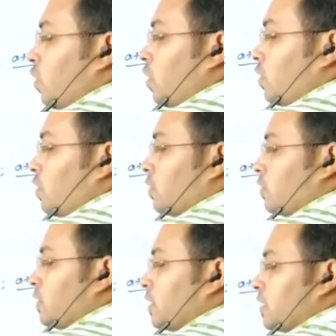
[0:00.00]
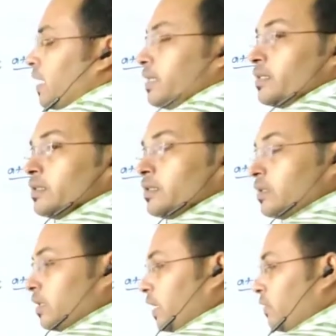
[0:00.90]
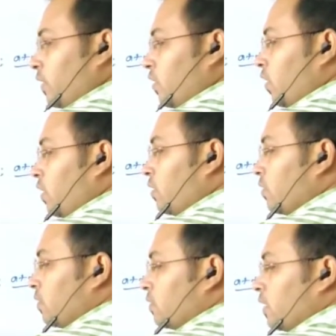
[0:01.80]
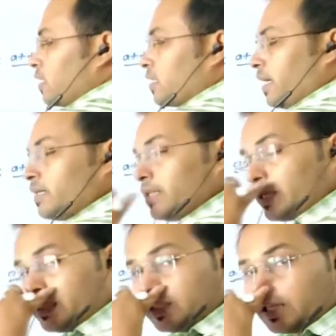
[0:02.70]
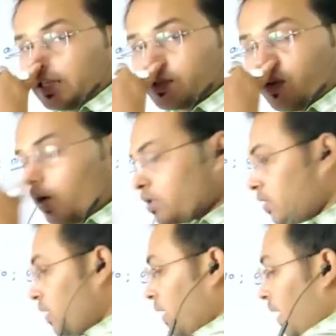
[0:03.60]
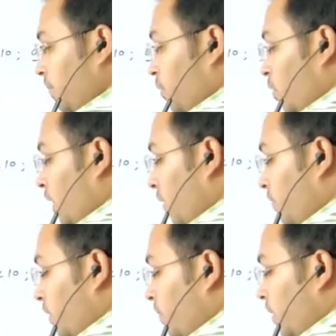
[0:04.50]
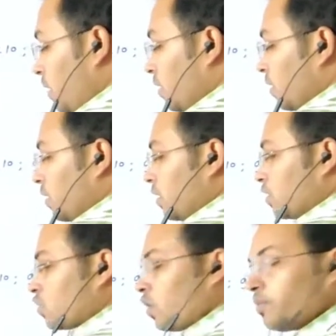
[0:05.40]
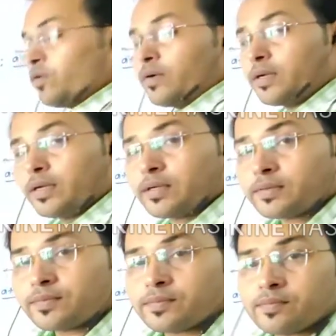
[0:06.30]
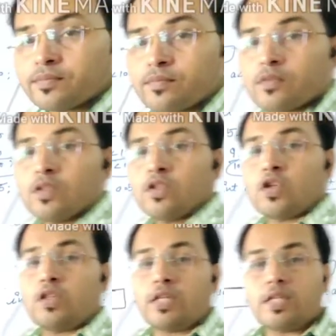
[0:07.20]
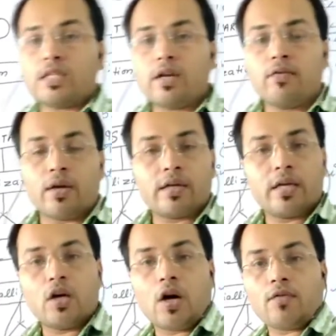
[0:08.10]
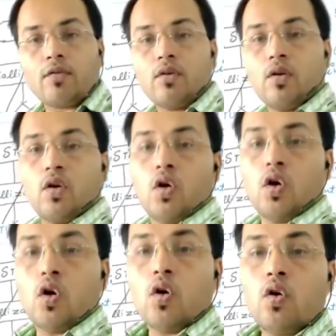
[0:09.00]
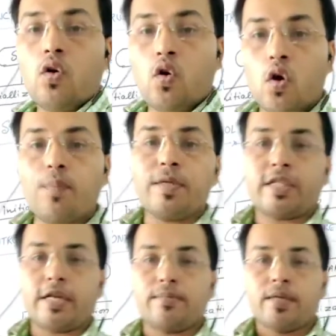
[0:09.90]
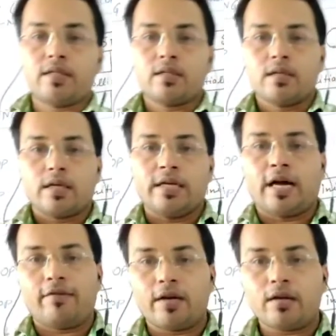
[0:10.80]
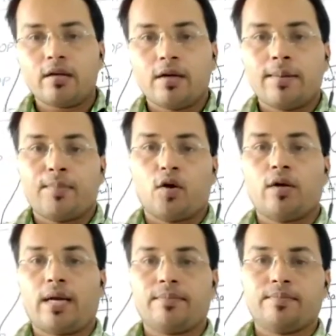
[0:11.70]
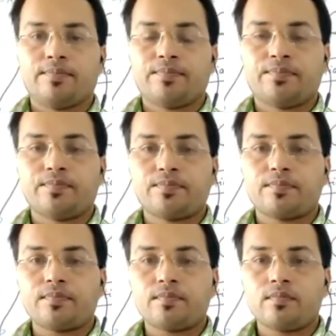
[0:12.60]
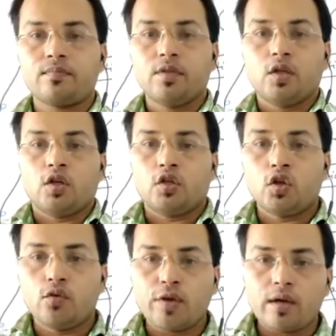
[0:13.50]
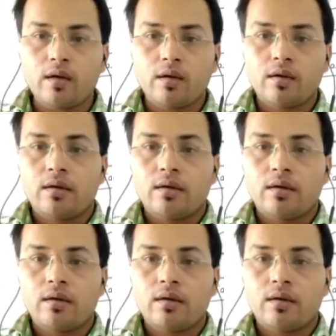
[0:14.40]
go this side, it will go this side. The condition is false and program will be stopped over there. So this is the working of loop statements in our program. You will